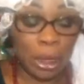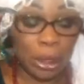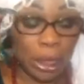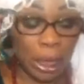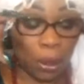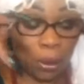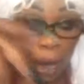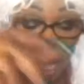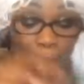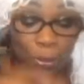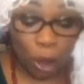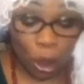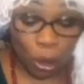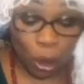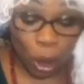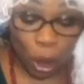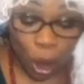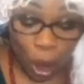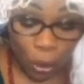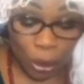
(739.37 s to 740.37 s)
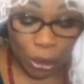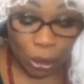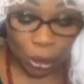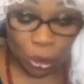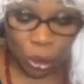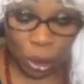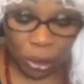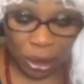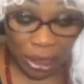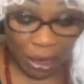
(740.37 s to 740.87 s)
Now, I'm going to go into
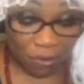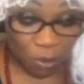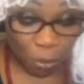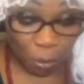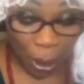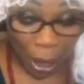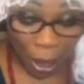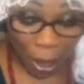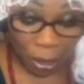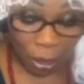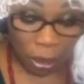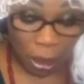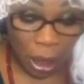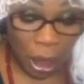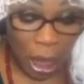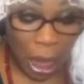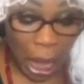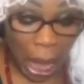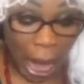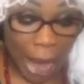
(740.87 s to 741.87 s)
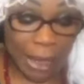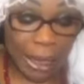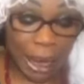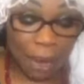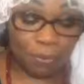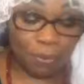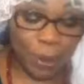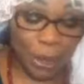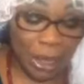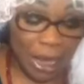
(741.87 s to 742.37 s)
those 7 paths, and
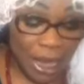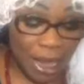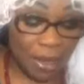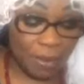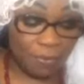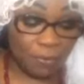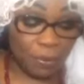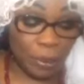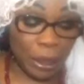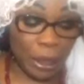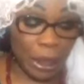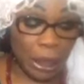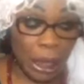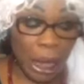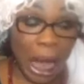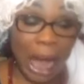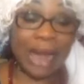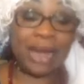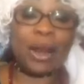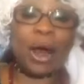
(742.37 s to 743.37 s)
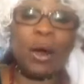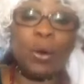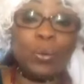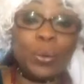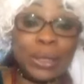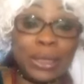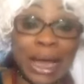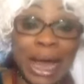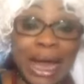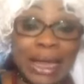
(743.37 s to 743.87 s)
I believe, along
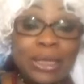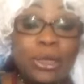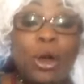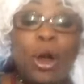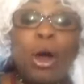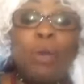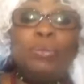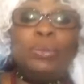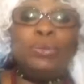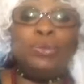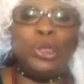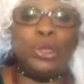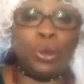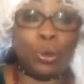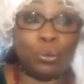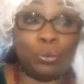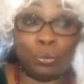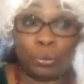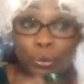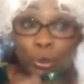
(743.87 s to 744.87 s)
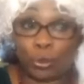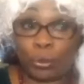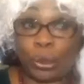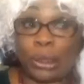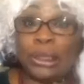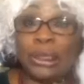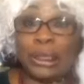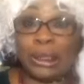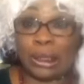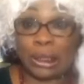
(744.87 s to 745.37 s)
with that, you know,
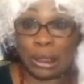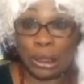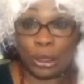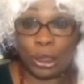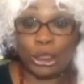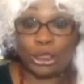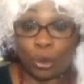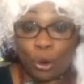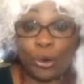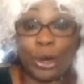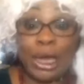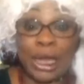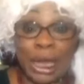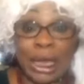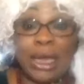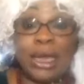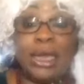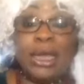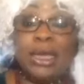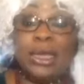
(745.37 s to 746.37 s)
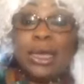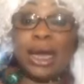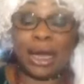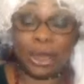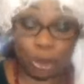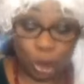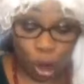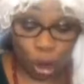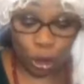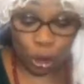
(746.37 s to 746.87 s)
is Oriki
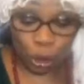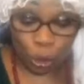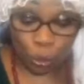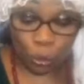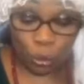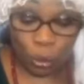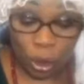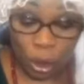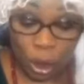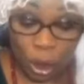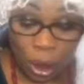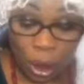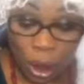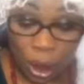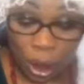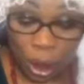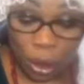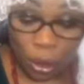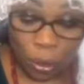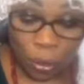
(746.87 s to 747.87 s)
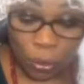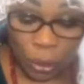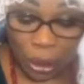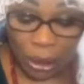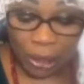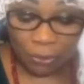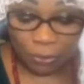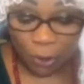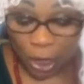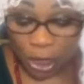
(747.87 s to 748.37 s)
also, you know.
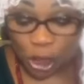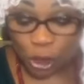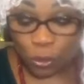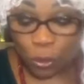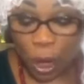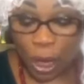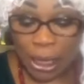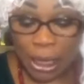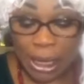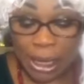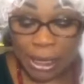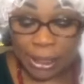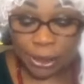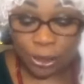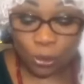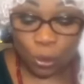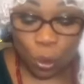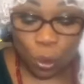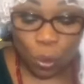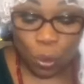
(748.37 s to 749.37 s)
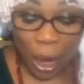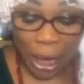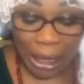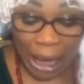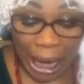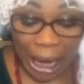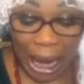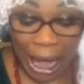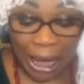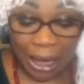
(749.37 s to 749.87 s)
And the first one is
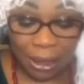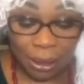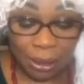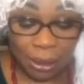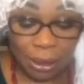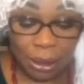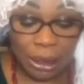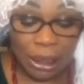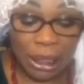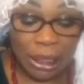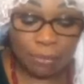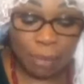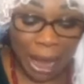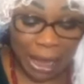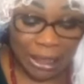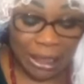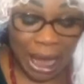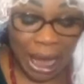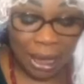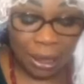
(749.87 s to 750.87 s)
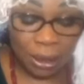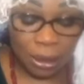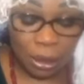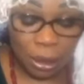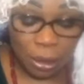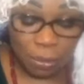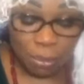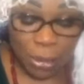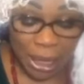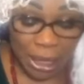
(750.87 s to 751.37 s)
Ogunwalara ni Gbaja,
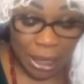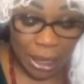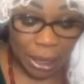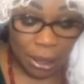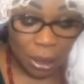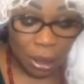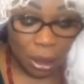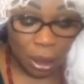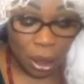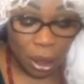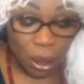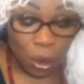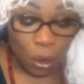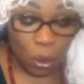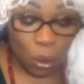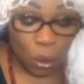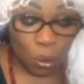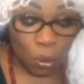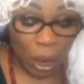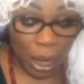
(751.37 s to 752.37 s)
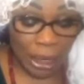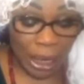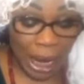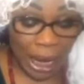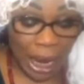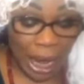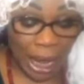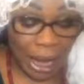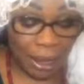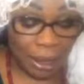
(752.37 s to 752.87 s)
meaning
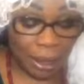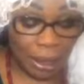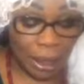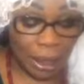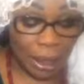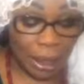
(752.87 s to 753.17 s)
Ogunwalara,